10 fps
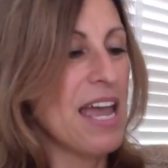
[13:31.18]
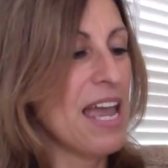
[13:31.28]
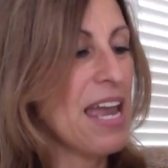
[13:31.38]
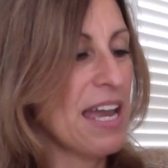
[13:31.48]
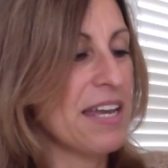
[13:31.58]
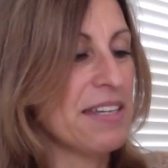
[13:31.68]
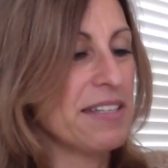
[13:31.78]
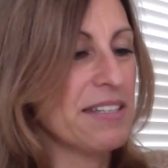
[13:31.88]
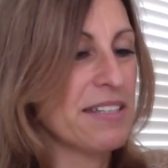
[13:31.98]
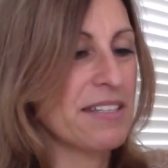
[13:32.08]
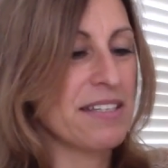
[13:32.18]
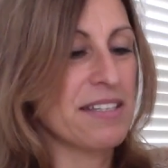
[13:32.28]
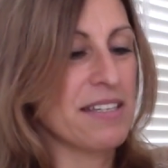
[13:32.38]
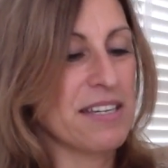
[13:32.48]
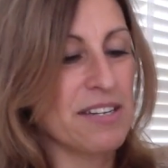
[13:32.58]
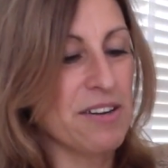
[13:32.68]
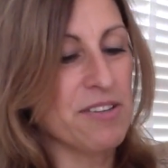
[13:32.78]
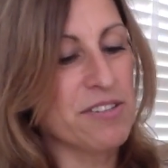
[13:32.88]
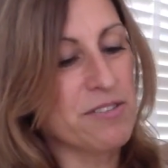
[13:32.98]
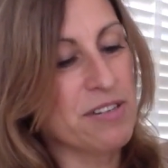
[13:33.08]
And it
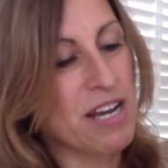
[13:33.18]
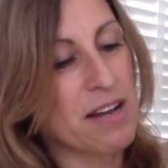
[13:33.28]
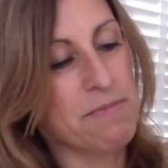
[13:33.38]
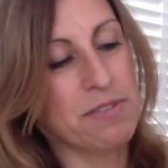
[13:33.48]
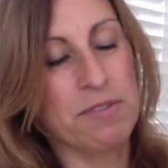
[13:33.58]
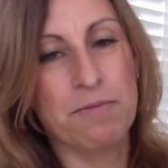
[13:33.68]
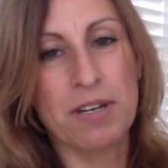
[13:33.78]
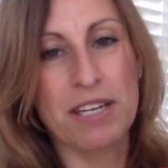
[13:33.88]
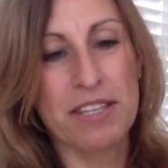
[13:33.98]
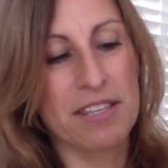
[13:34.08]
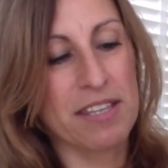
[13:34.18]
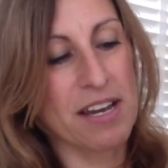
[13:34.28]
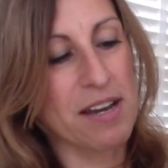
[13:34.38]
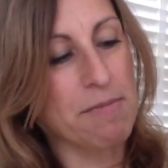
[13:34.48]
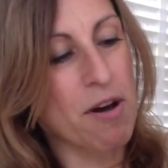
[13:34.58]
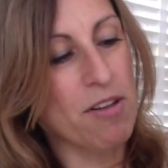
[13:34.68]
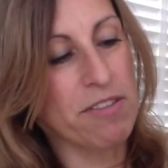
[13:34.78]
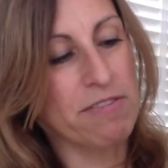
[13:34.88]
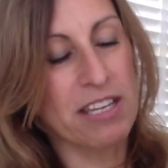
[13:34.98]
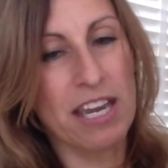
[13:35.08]
also comes with um, all
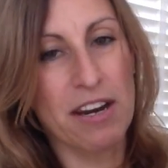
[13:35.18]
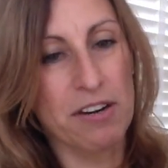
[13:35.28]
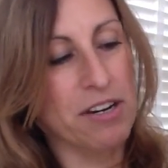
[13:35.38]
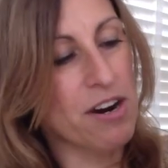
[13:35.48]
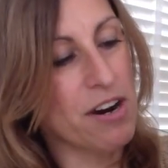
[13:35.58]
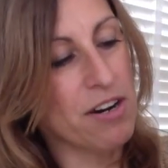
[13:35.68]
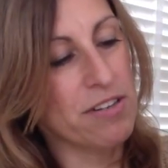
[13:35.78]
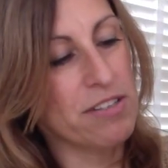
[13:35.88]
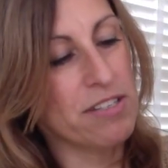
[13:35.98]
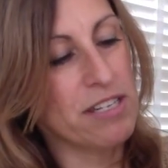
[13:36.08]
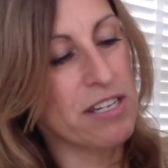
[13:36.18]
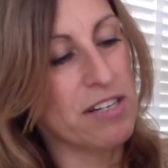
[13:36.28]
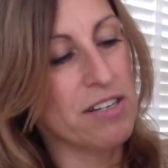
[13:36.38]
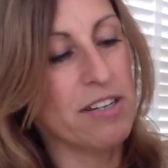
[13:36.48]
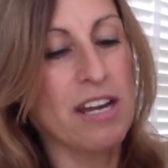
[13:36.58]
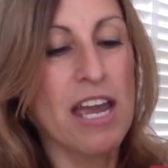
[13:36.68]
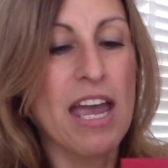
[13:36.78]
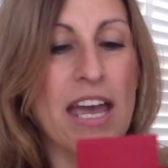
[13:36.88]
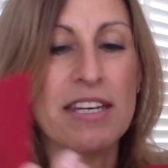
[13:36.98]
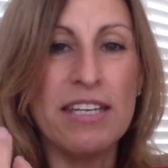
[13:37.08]
of the care cards here
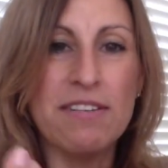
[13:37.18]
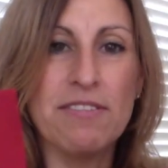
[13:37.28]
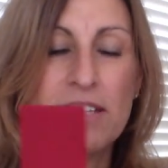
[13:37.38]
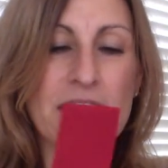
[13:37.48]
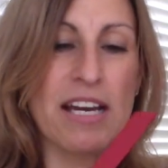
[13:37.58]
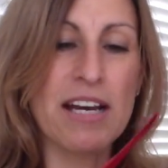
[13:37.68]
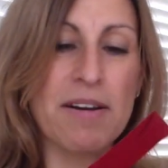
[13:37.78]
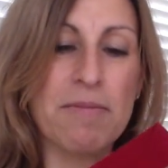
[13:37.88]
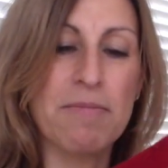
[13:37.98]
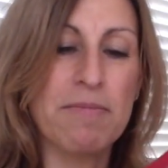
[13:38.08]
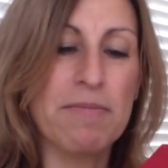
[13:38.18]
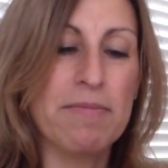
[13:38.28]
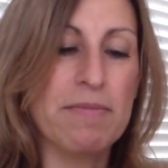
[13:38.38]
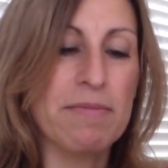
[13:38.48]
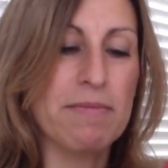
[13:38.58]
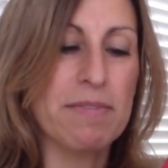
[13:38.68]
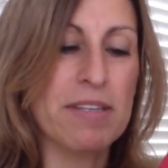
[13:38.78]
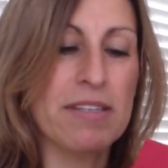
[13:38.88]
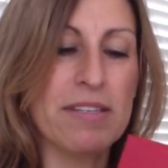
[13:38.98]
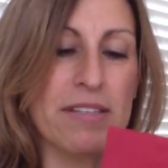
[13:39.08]
and even um,
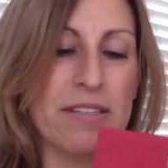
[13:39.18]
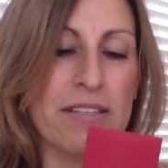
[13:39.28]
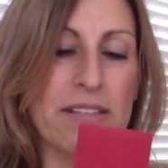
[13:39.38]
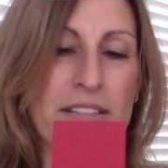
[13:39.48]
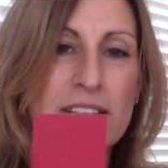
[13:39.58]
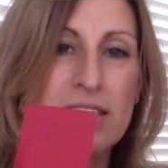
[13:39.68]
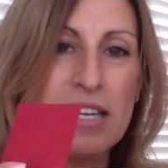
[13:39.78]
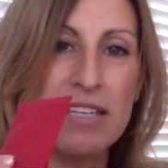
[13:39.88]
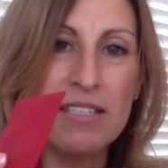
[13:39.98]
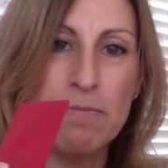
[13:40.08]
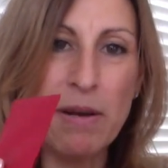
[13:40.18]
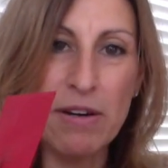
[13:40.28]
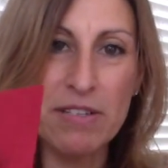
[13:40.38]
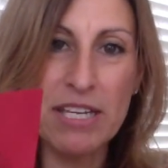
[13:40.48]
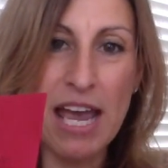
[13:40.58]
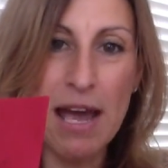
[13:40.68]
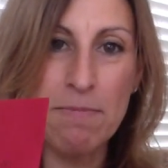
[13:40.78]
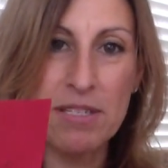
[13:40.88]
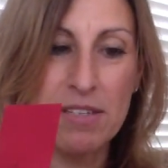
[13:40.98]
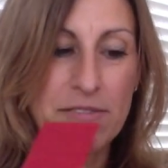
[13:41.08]
little like spare
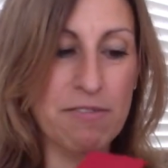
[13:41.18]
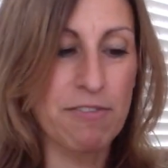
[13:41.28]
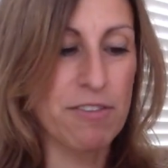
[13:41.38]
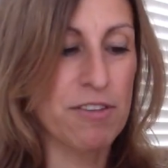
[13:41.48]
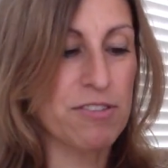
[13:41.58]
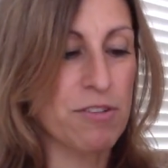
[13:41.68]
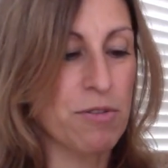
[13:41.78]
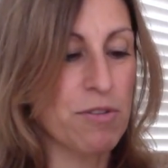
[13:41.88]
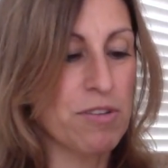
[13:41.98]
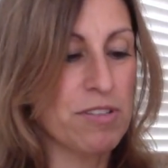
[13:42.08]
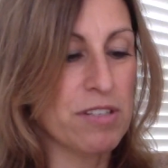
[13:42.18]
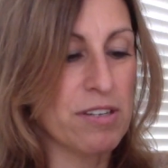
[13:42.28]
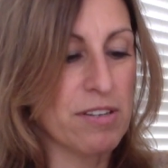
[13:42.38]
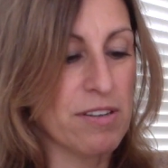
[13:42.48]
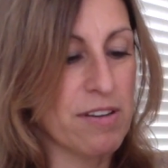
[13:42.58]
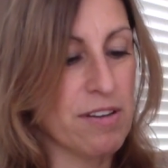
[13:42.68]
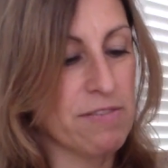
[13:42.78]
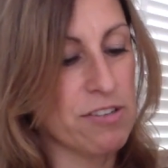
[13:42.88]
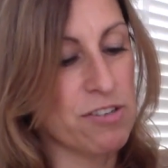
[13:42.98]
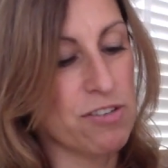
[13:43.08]
taps for the soles of
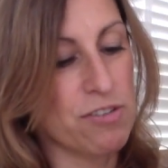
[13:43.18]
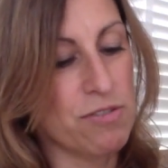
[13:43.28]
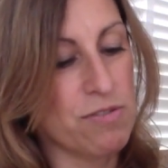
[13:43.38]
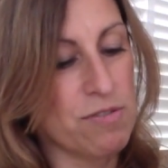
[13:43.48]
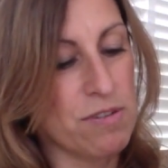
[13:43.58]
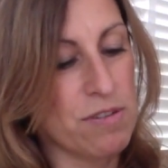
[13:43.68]
the shoe.